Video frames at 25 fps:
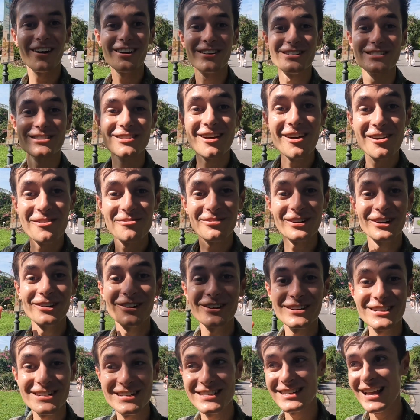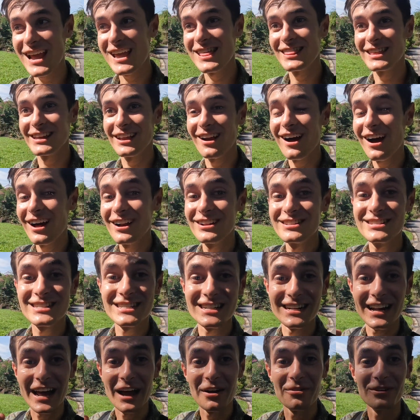So we're not just seeing the gardens
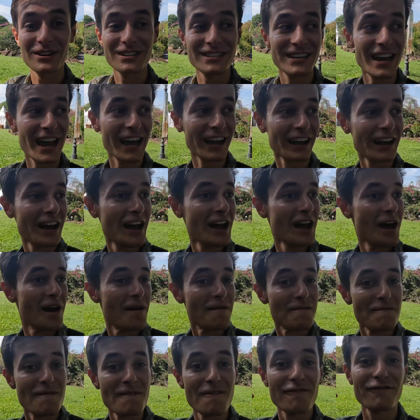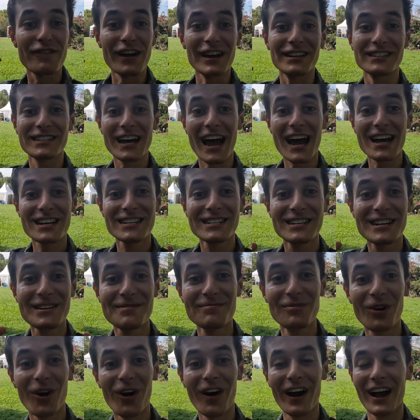today, we're seeing fantastic
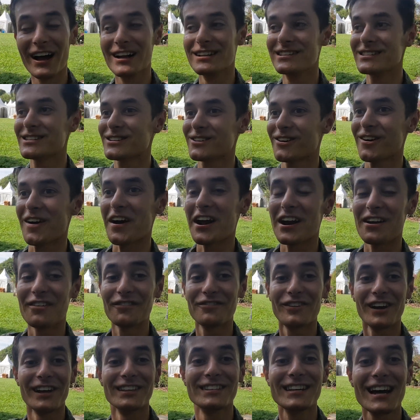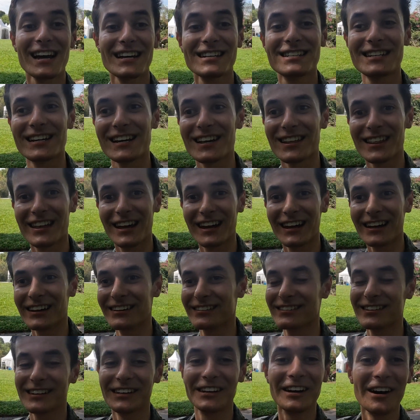minds creating fantastic things,
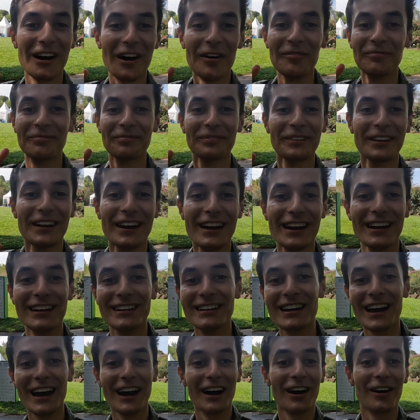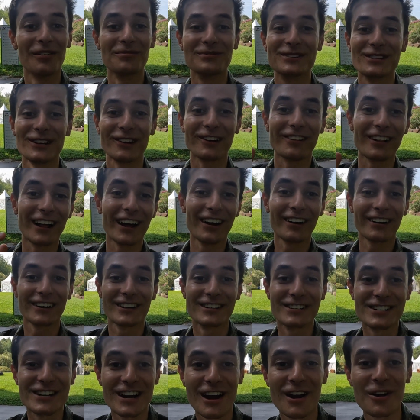and yeah, I'm so glad I can
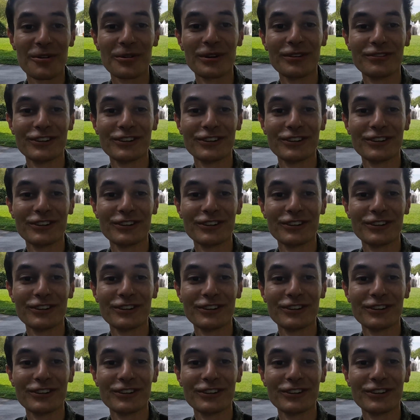share it with